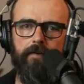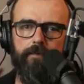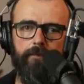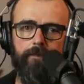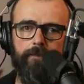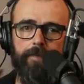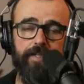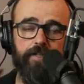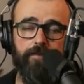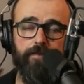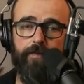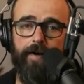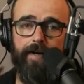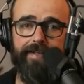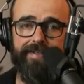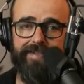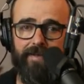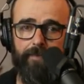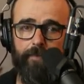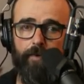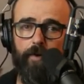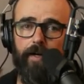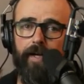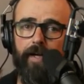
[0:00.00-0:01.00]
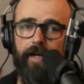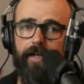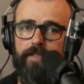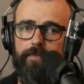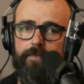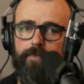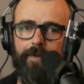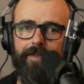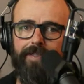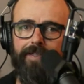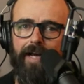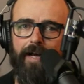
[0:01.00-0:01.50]
piece of writing somewhere else,
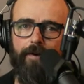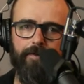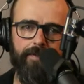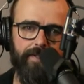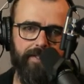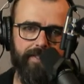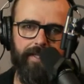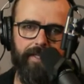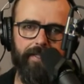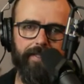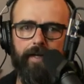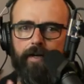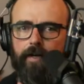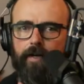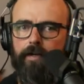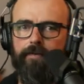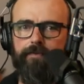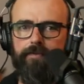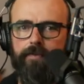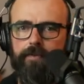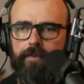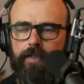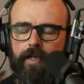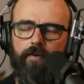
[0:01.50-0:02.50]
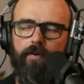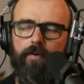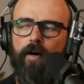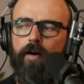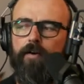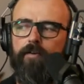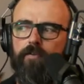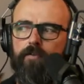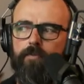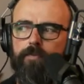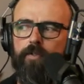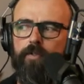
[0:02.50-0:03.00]
but I would just take that off. I
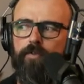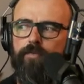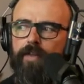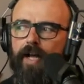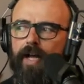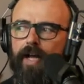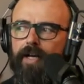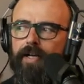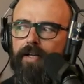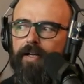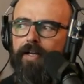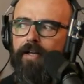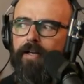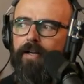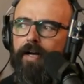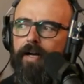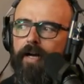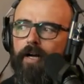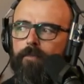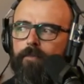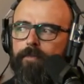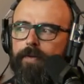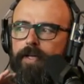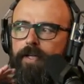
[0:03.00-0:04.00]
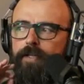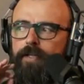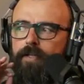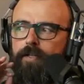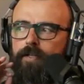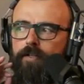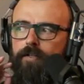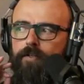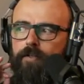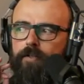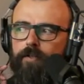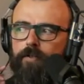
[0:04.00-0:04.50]
would remove that. I would make
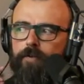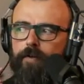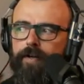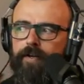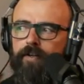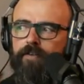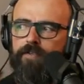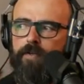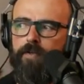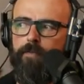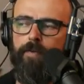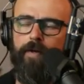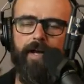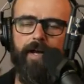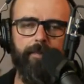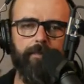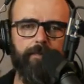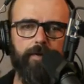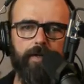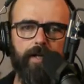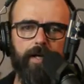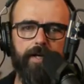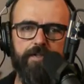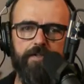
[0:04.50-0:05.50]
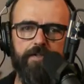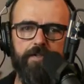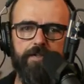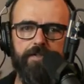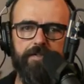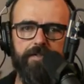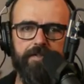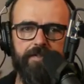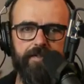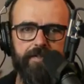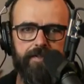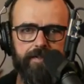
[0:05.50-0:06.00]
Creative Supply
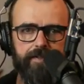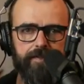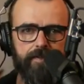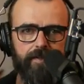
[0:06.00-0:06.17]
Productions